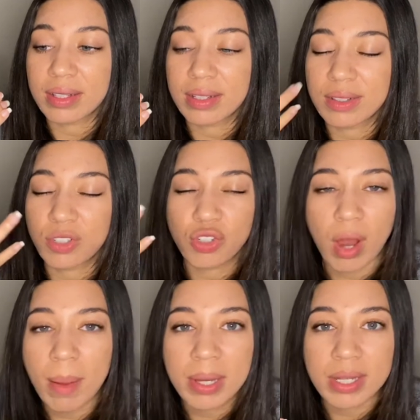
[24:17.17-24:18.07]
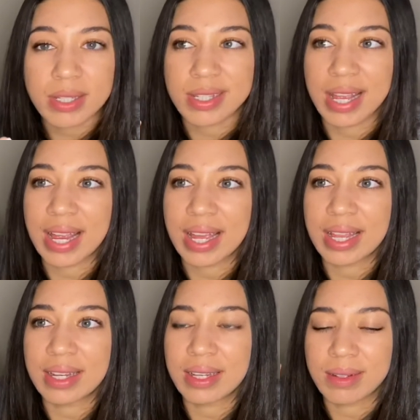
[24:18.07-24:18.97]
traumas
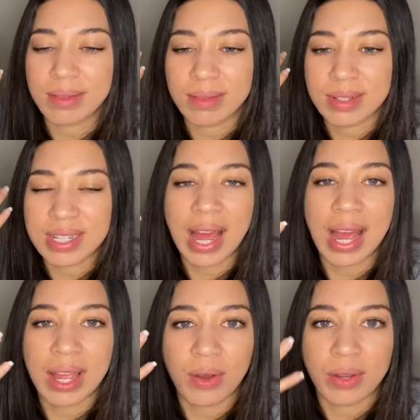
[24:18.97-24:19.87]
and denial